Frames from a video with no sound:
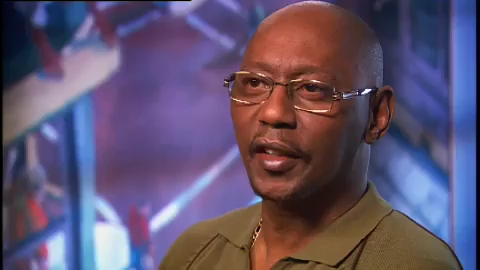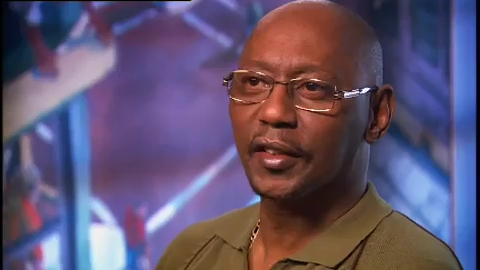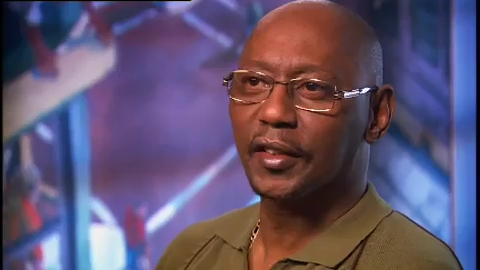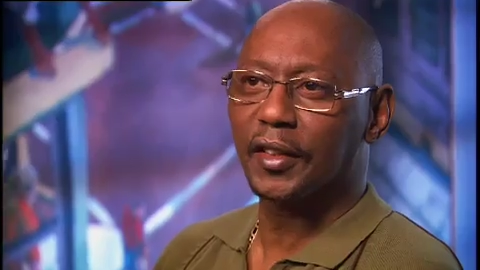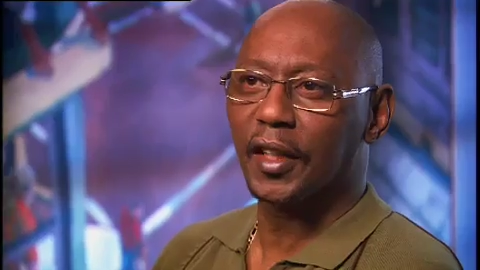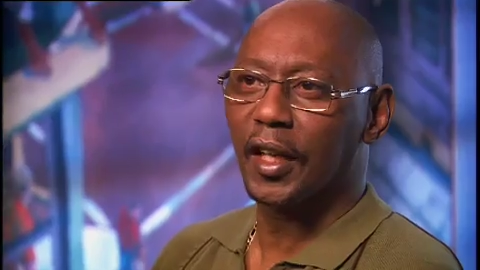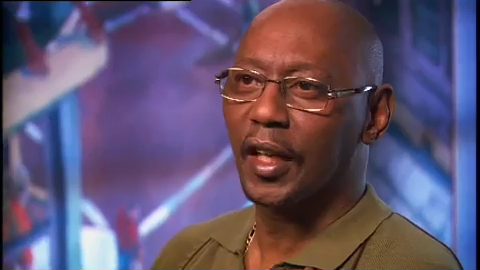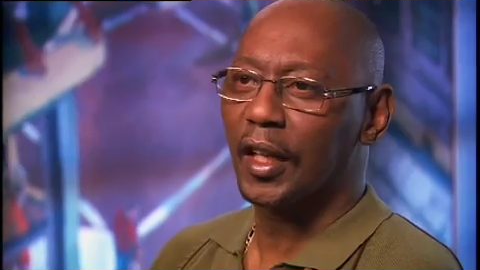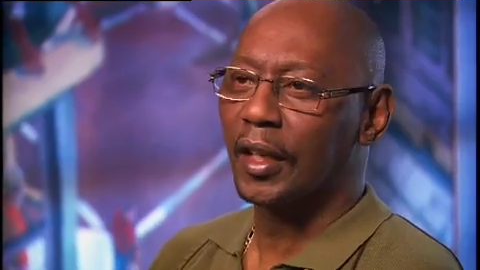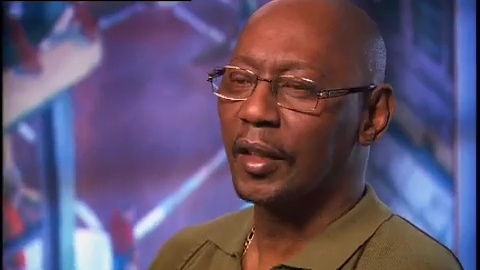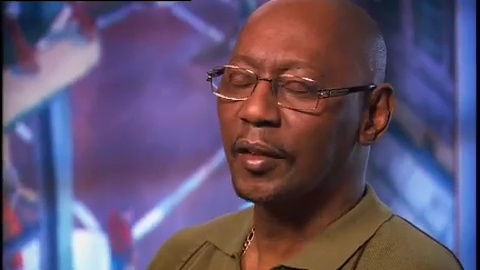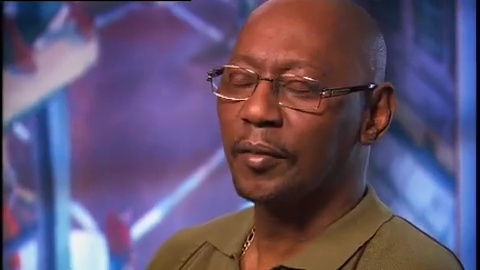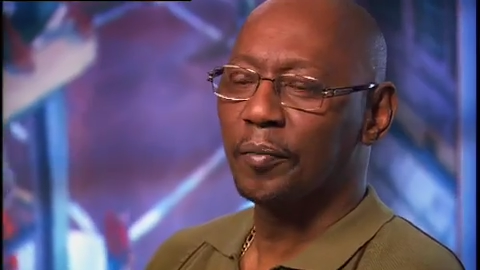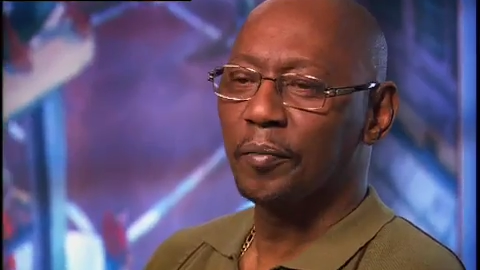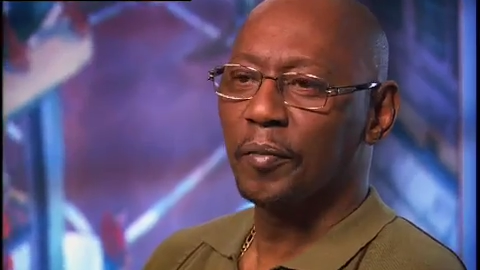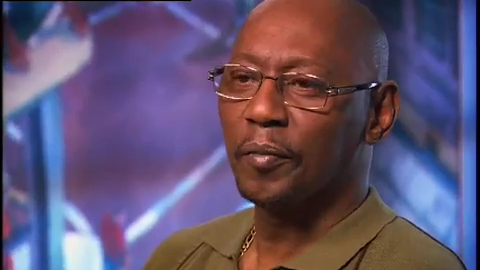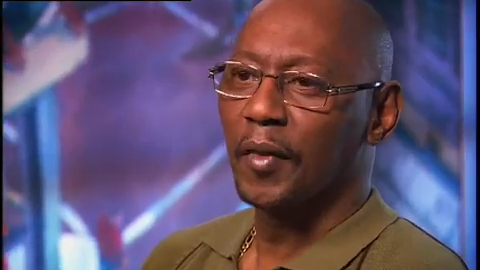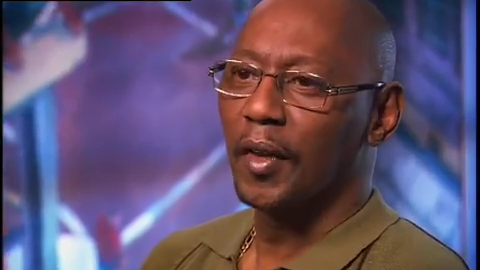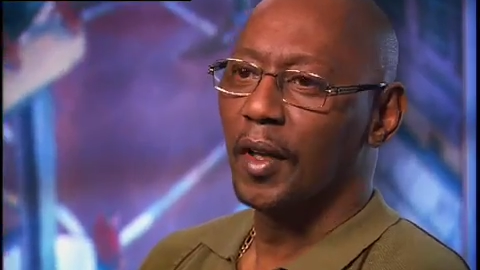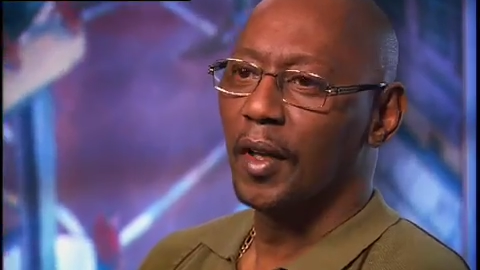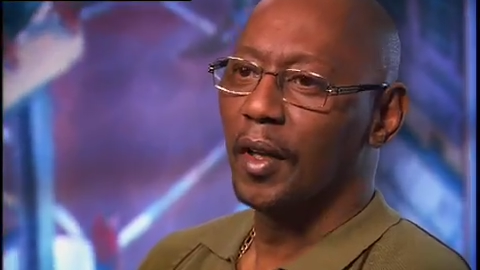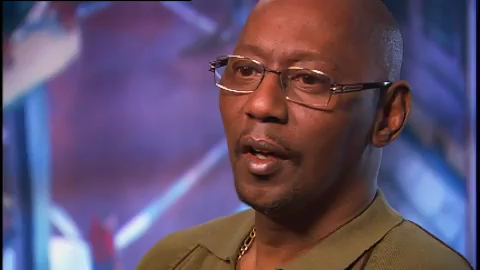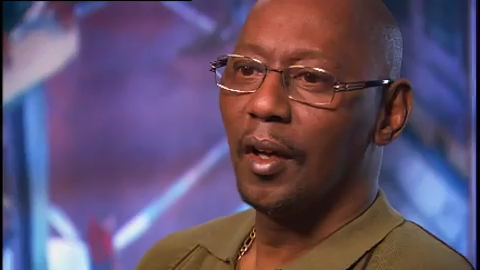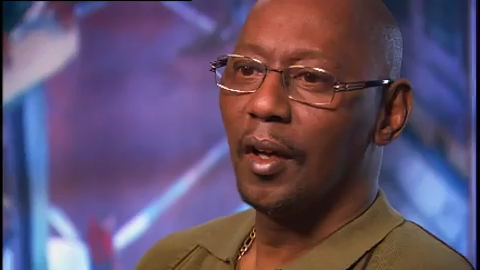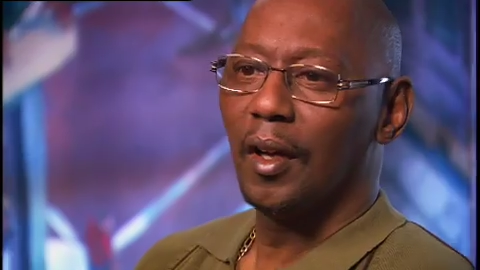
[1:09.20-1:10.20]
said,
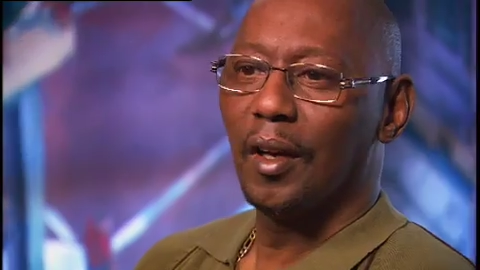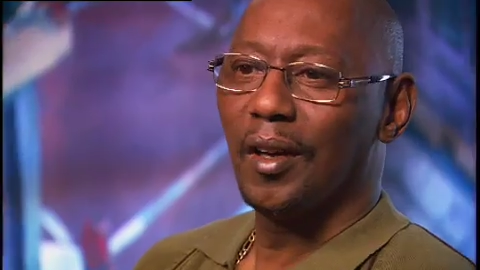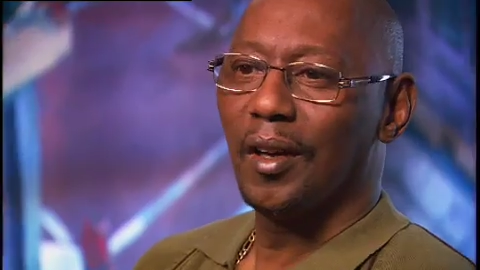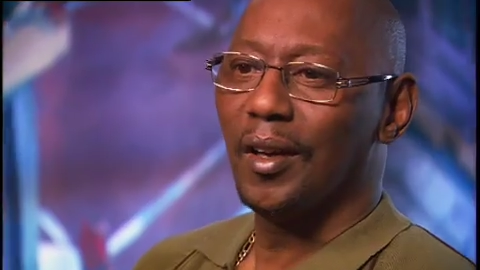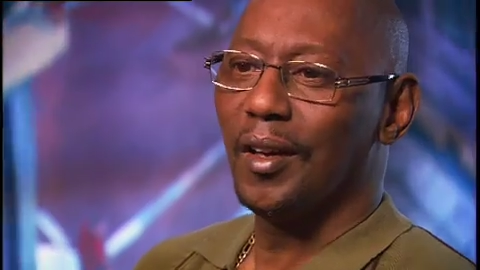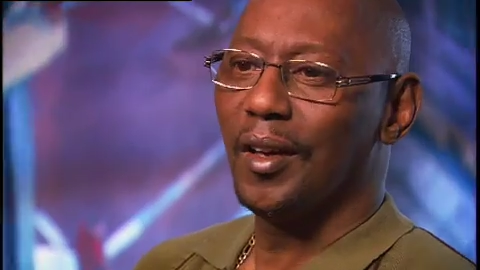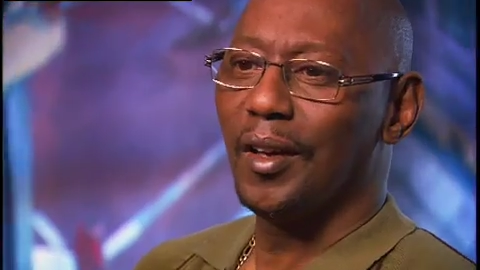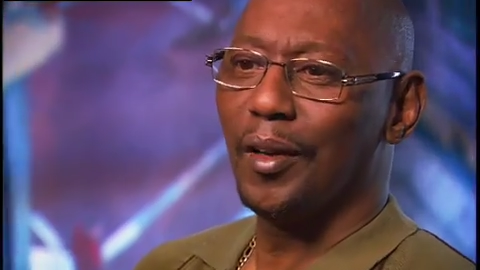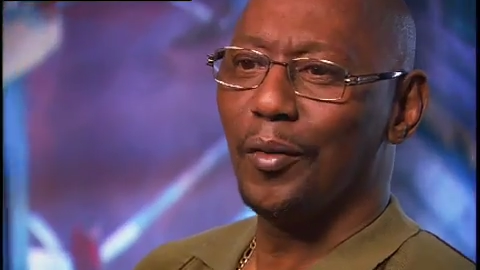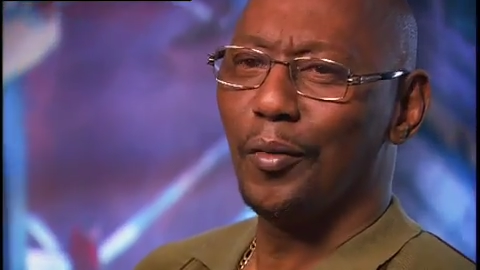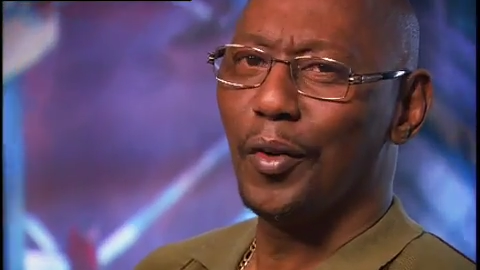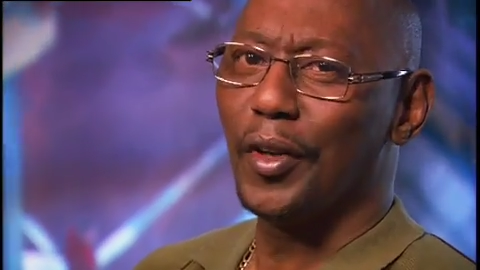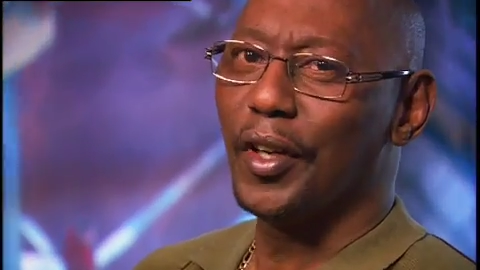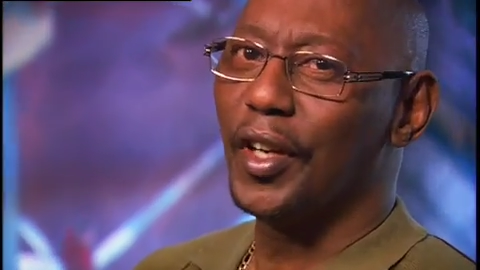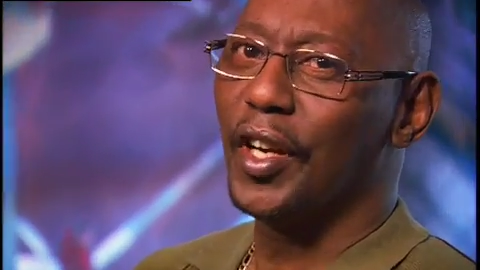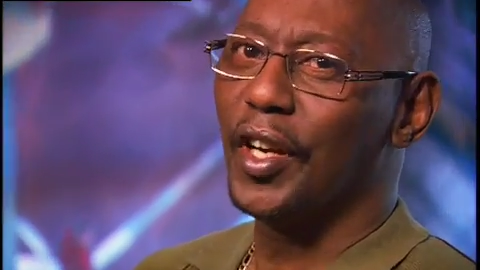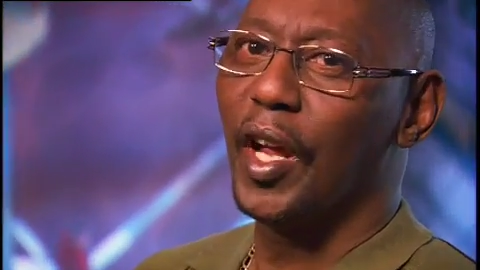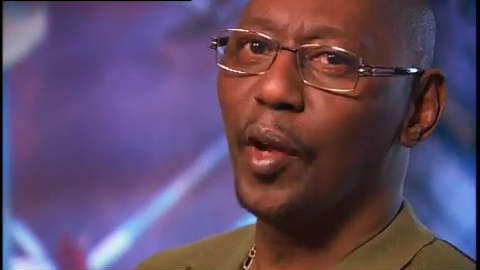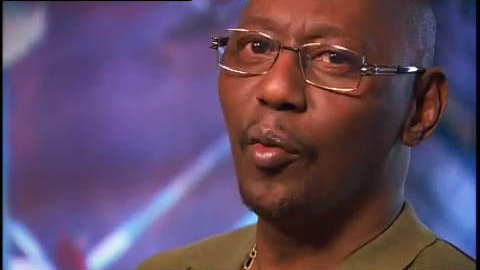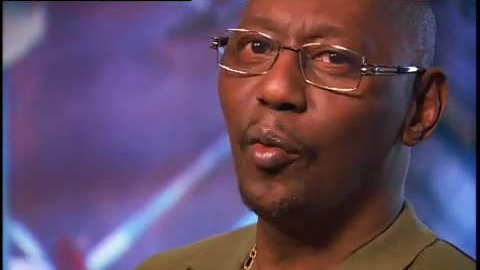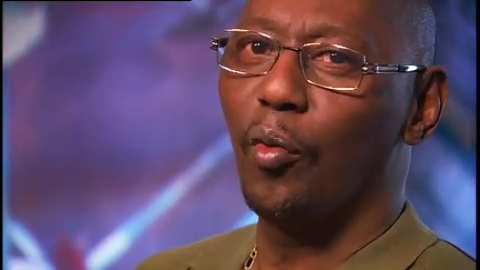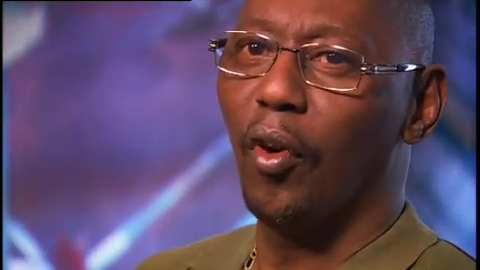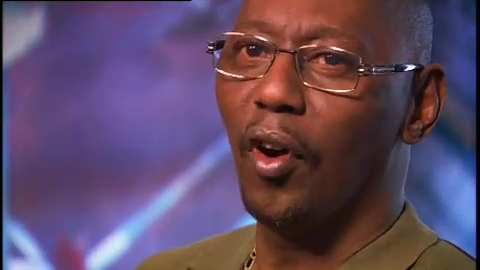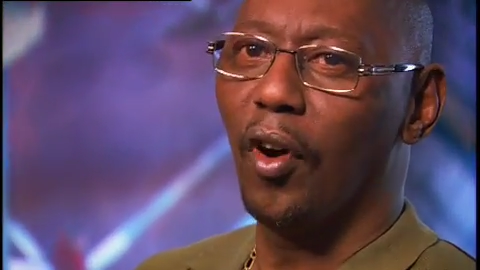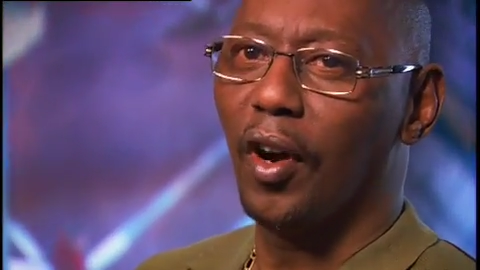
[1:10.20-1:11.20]
"What do
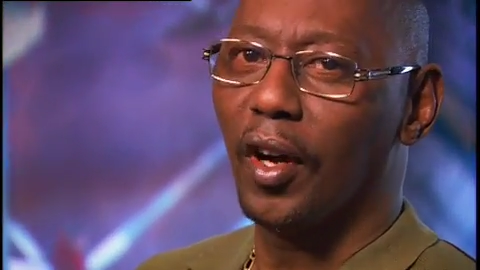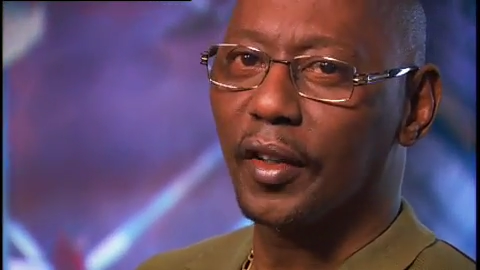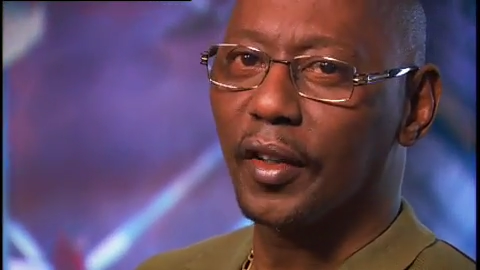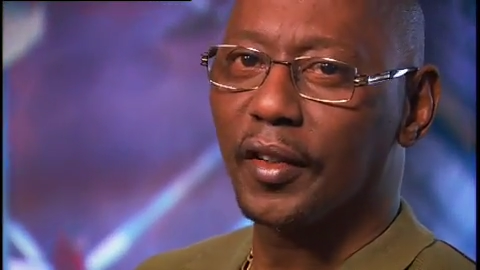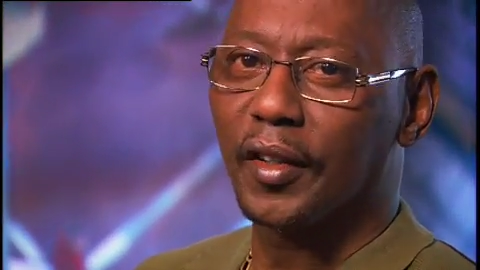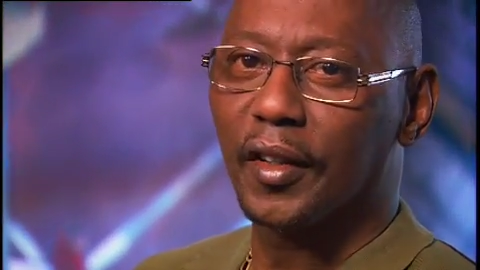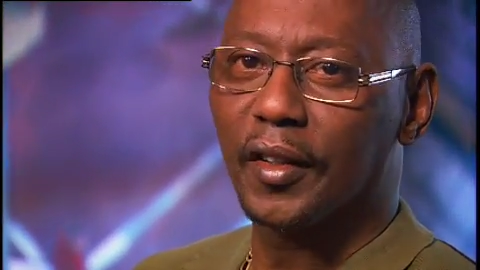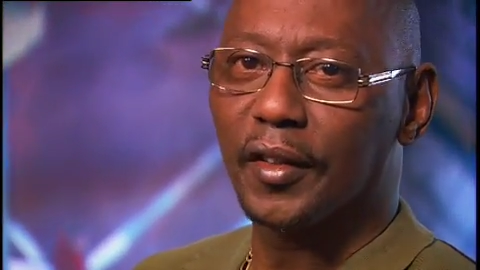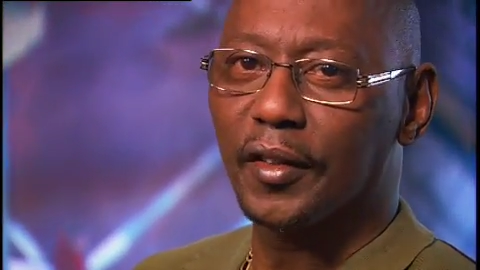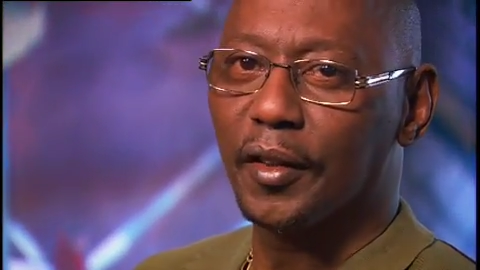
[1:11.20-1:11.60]
they want?"